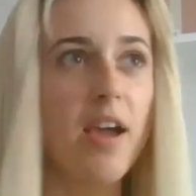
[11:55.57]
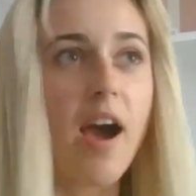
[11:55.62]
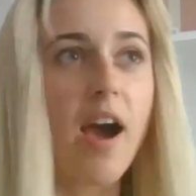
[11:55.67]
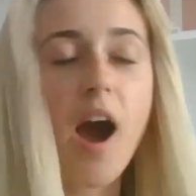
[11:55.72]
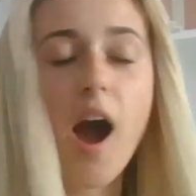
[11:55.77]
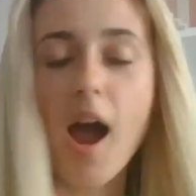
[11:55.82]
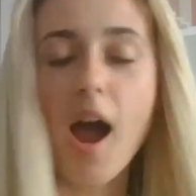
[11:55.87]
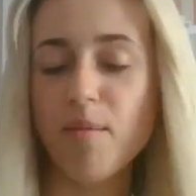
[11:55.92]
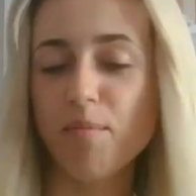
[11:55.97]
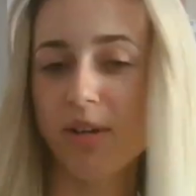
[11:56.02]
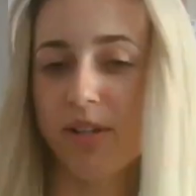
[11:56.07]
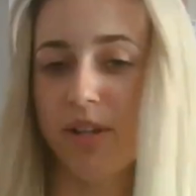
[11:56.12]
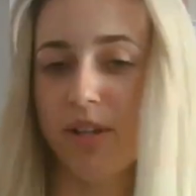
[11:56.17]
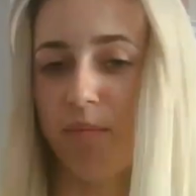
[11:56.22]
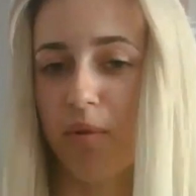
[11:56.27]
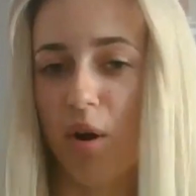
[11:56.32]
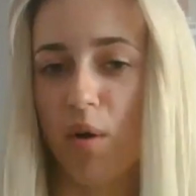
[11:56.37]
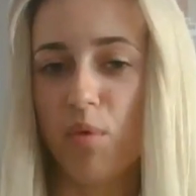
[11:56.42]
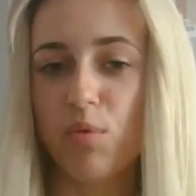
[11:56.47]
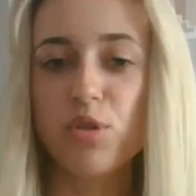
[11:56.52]
hybrid
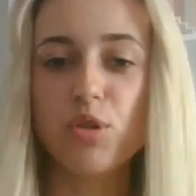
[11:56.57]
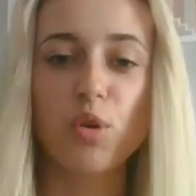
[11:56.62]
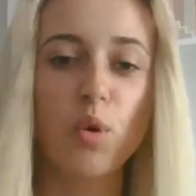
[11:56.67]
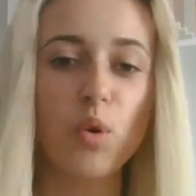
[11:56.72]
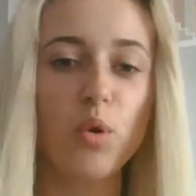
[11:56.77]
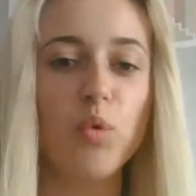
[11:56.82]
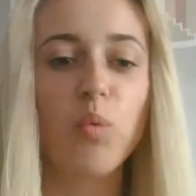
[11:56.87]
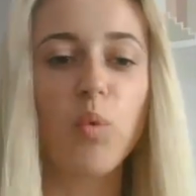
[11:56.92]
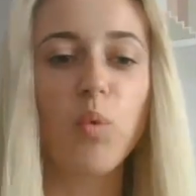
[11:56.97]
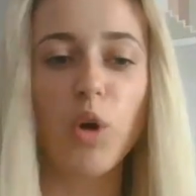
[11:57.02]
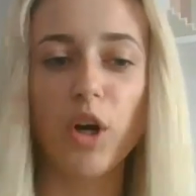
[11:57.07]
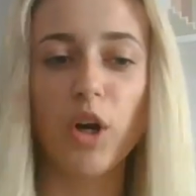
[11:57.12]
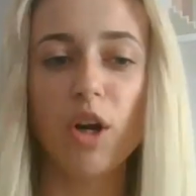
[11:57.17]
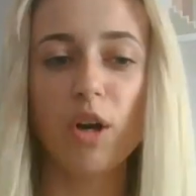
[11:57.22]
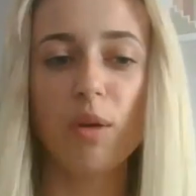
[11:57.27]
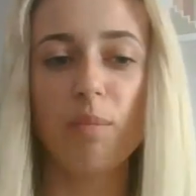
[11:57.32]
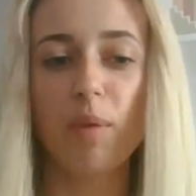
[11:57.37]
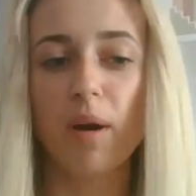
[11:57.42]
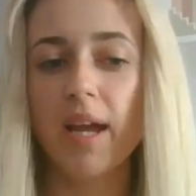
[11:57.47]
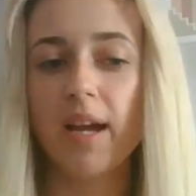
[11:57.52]
approach could
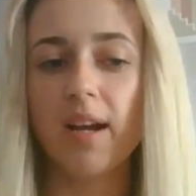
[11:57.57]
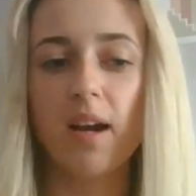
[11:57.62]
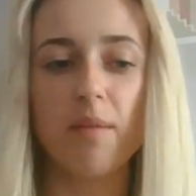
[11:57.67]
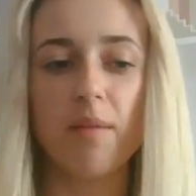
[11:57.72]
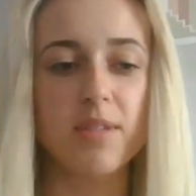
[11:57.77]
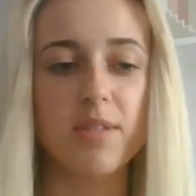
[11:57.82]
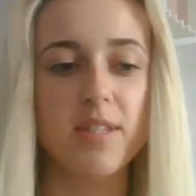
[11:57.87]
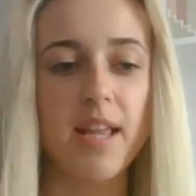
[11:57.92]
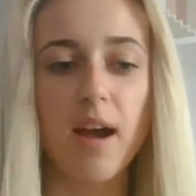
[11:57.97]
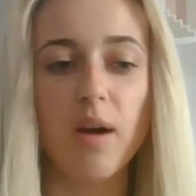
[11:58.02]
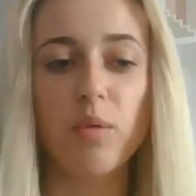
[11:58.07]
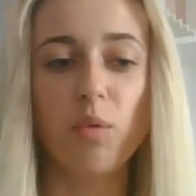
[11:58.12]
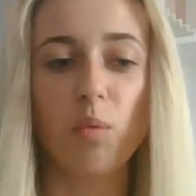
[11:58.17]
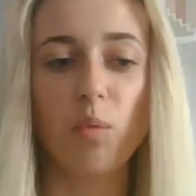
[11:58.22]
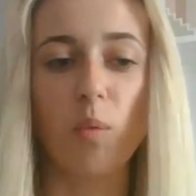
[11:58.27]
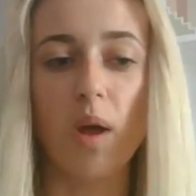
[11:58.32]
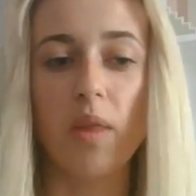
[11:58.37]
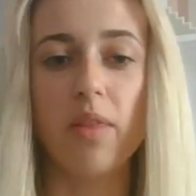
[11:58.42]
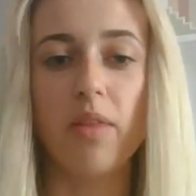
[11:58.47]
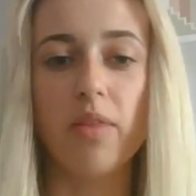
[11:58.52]
work, but it comes down
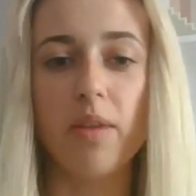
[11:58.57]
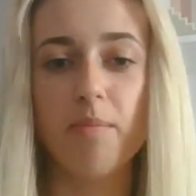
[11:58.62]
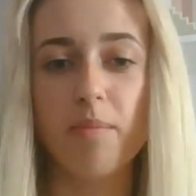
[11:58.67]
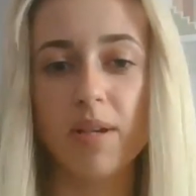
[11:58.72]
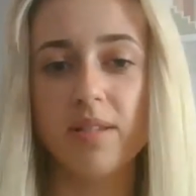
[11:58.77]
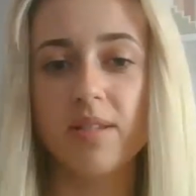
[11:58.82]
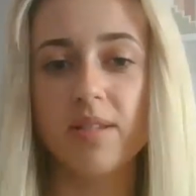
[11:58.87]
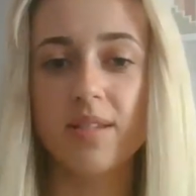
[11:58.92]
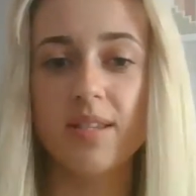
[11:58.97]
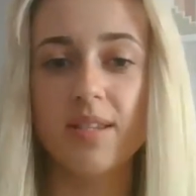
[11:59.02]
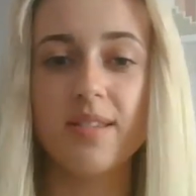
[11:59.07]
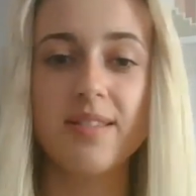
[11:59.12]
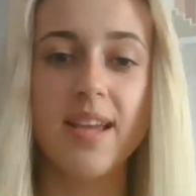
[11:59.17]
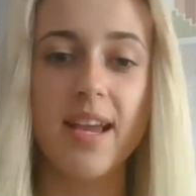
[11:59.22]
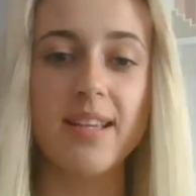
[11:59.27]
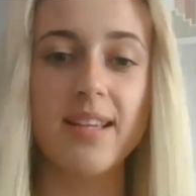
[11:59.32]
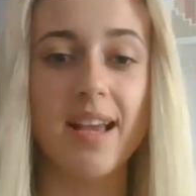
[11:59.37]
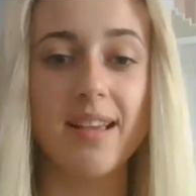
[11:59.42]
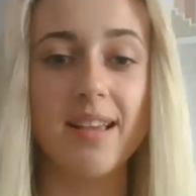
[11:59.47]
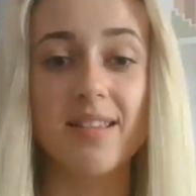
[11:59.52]
whether the business sees
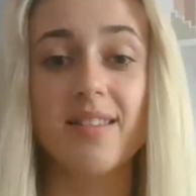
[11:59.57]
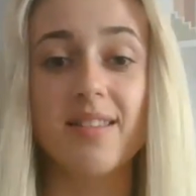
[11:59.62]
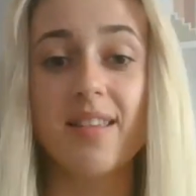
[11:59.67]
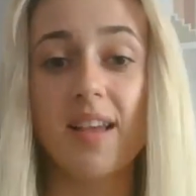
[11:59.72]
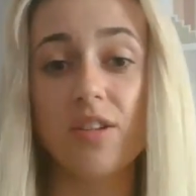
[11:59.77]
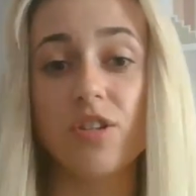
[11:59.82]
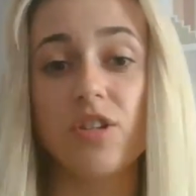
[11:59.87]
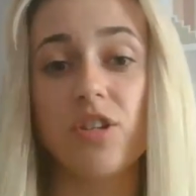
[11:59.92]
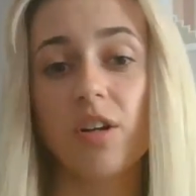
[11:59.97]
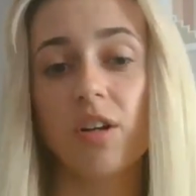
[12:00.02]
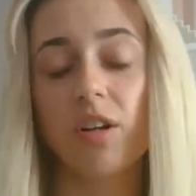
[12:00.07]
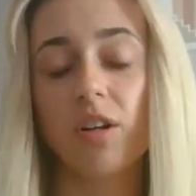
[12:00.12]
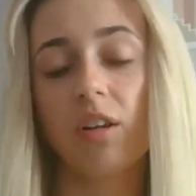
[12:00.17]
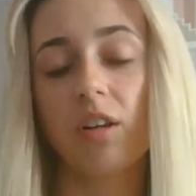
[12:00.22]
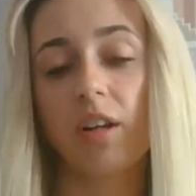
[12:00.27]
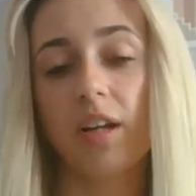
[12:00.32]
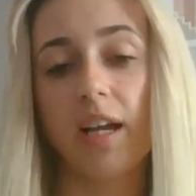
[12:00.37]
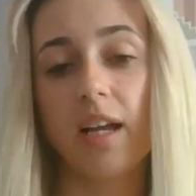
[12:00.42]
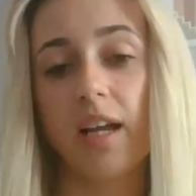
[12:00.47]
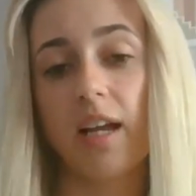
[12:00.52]
data as
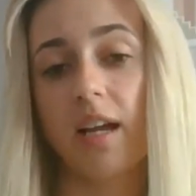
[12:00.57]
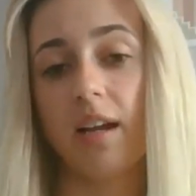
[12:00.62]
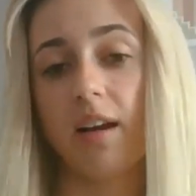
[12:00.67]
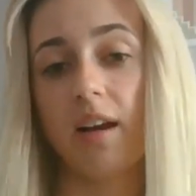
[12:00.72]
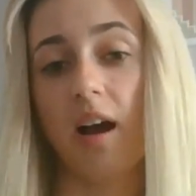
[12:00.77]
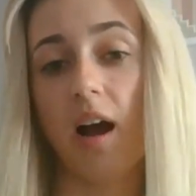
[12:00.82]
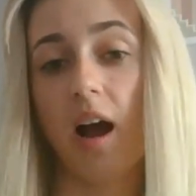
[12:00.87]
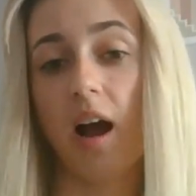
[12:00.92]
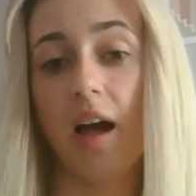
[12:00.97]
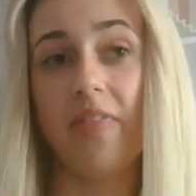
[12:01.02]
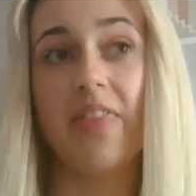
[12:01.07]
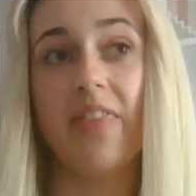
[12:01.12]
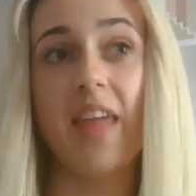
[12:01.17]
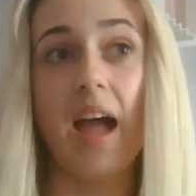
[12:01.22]
essential at